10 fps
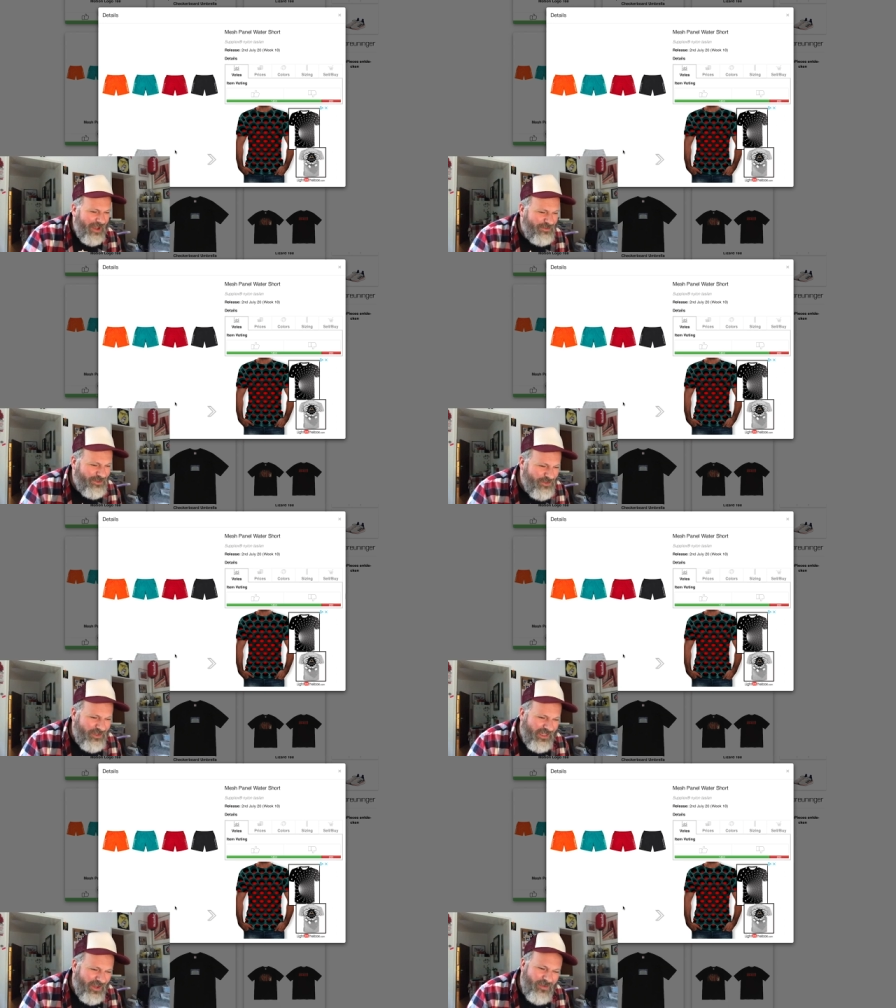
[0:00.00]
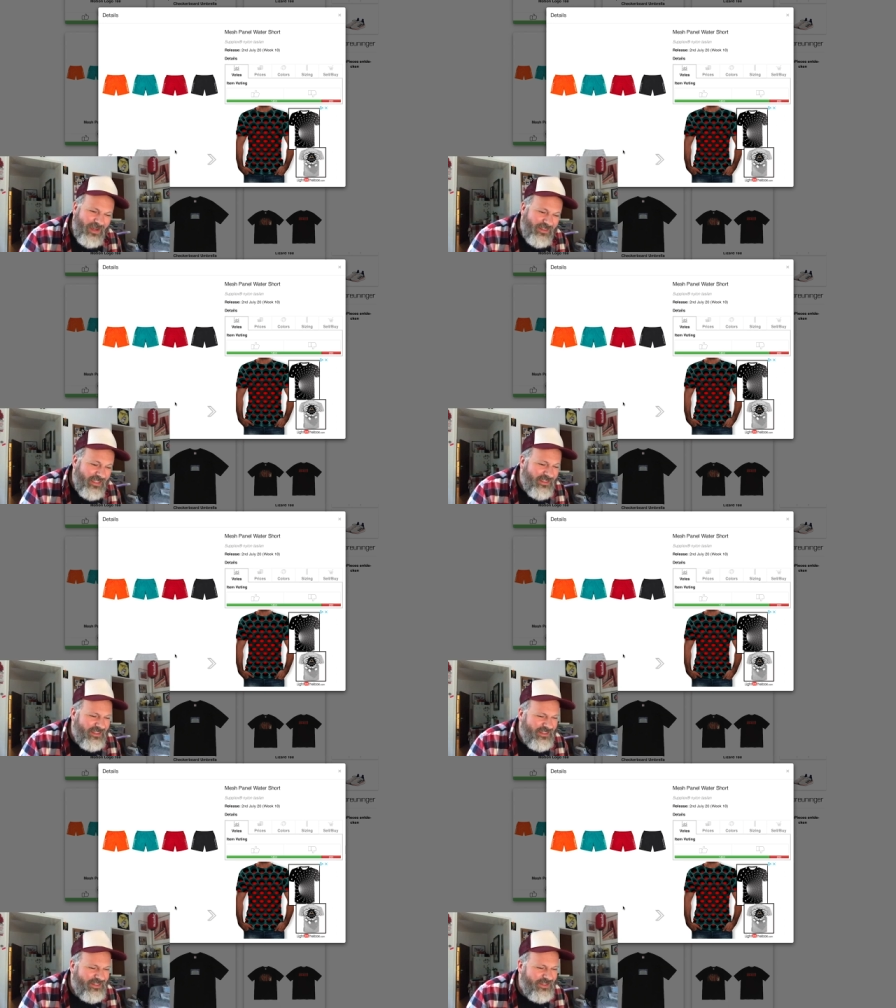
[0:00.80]
Absolutely. Oh man, this
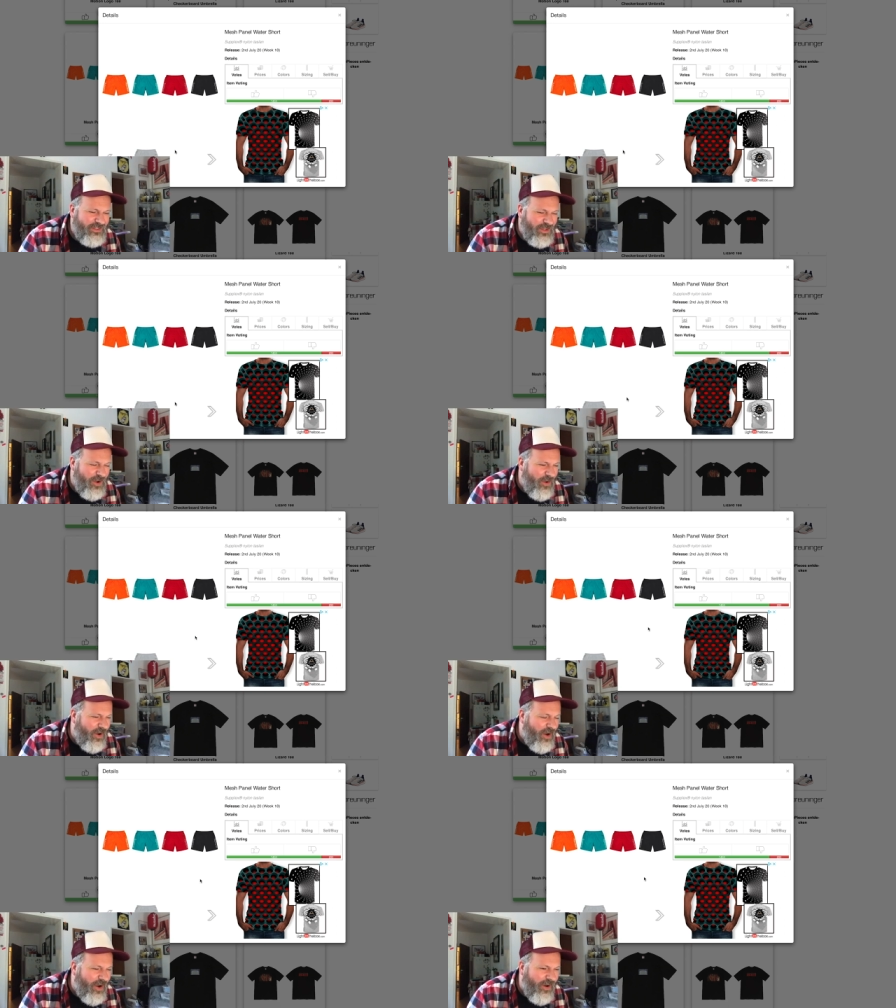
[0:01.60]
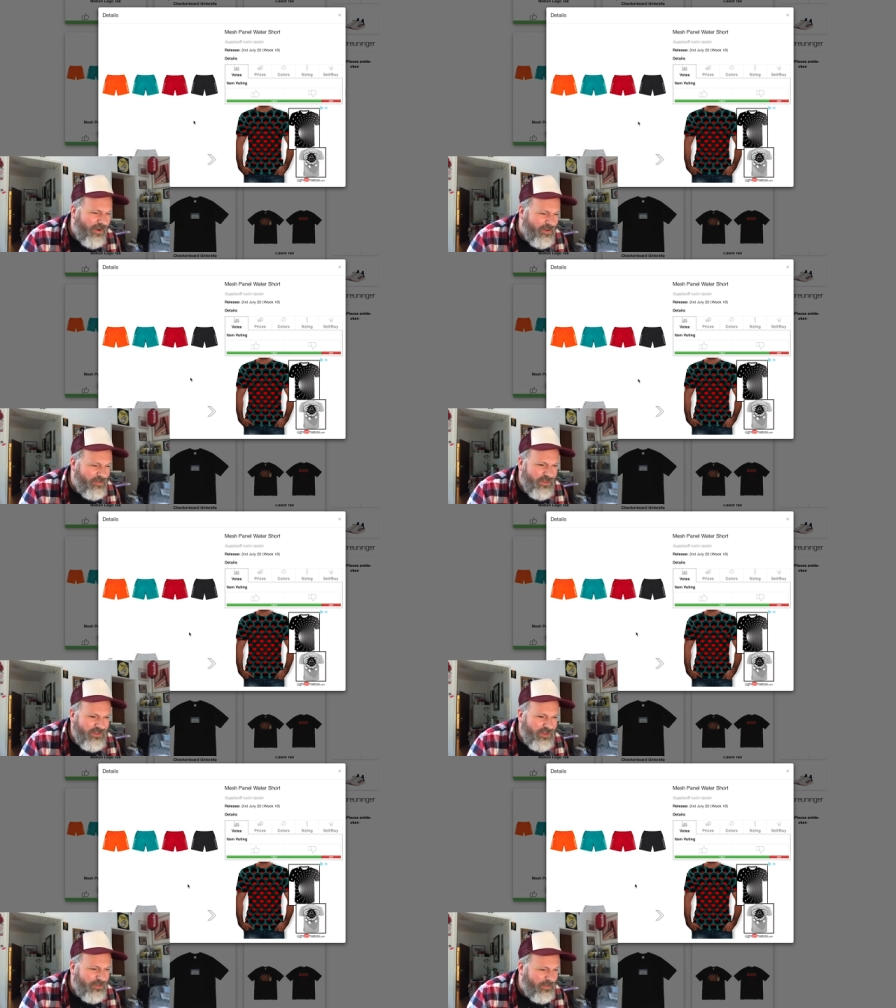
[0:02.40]
is so horrible.
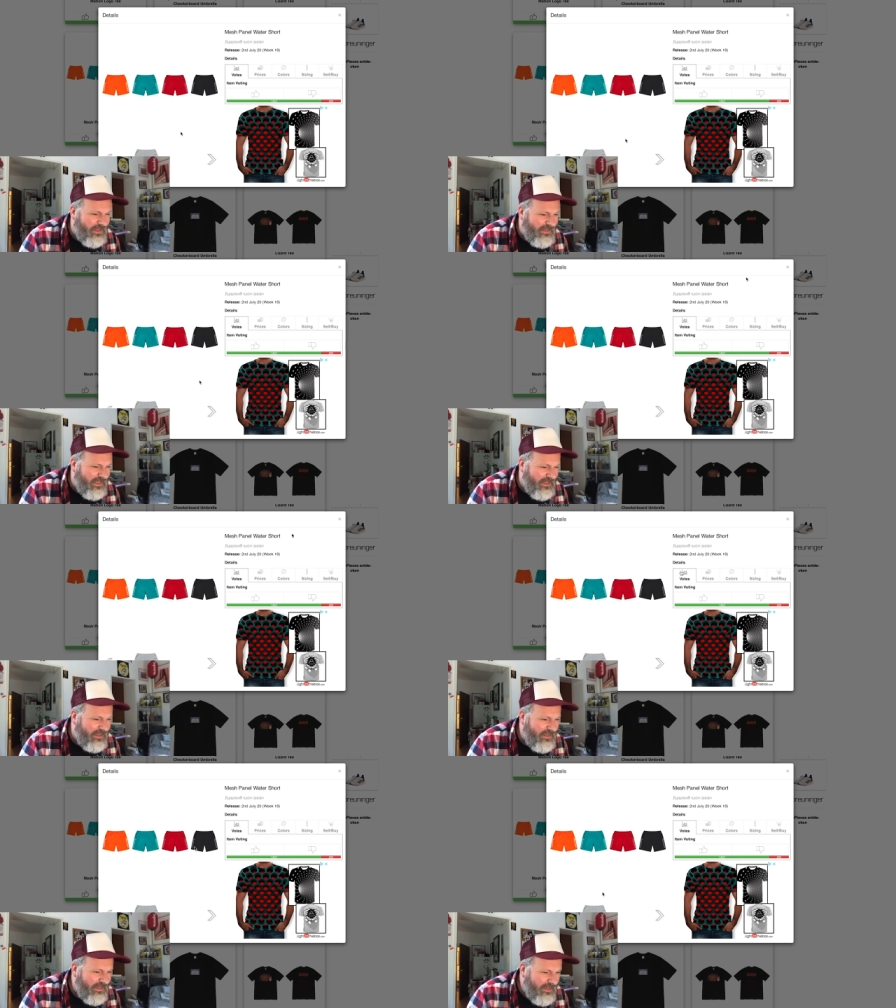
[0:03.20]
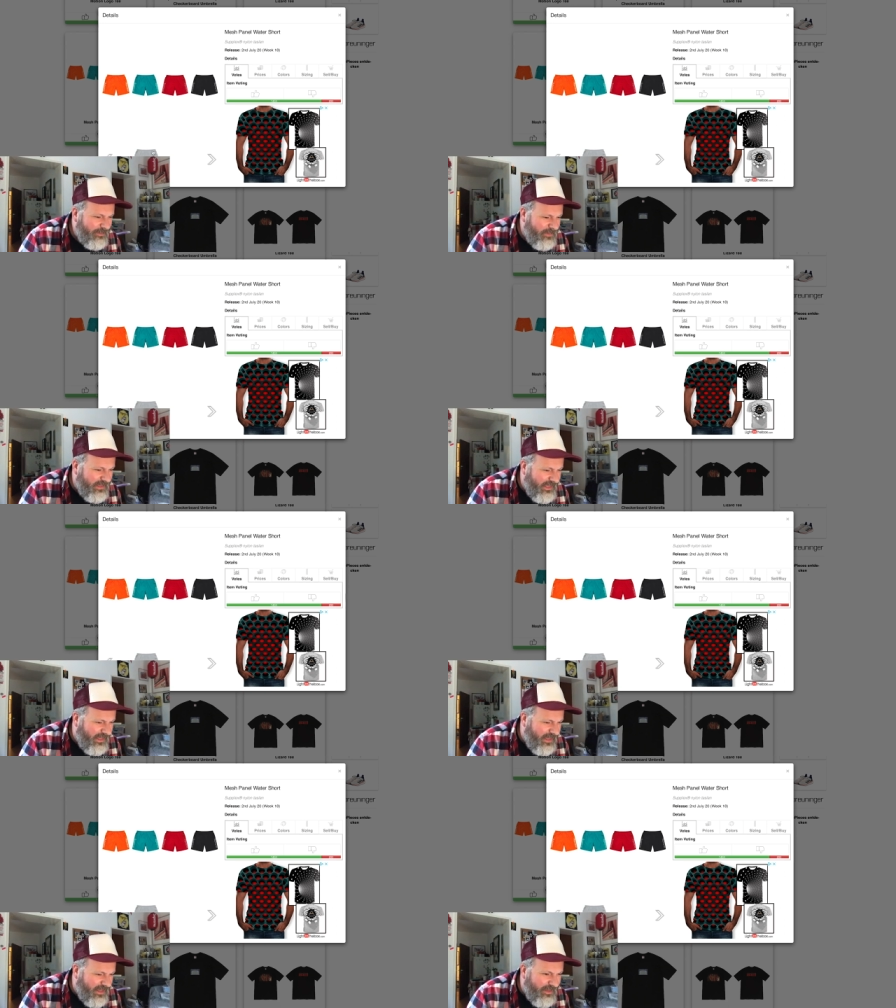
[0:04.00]
Don't buy that. But yeah,
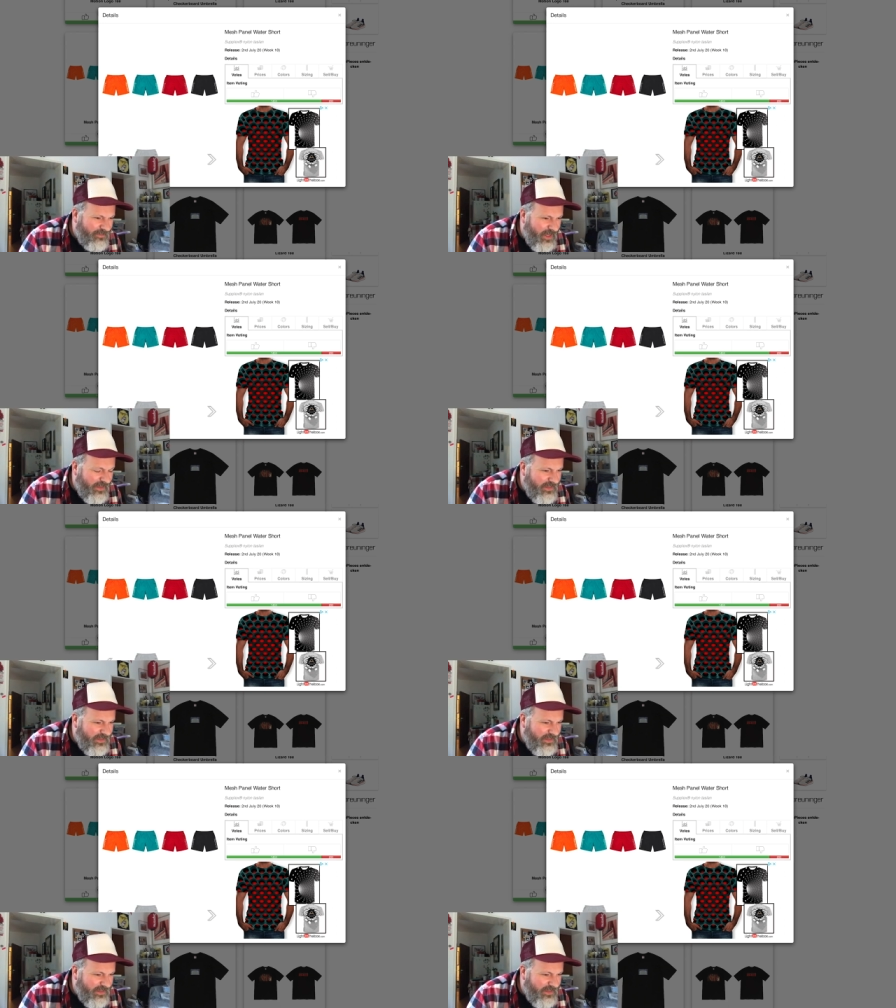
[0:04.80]
um, are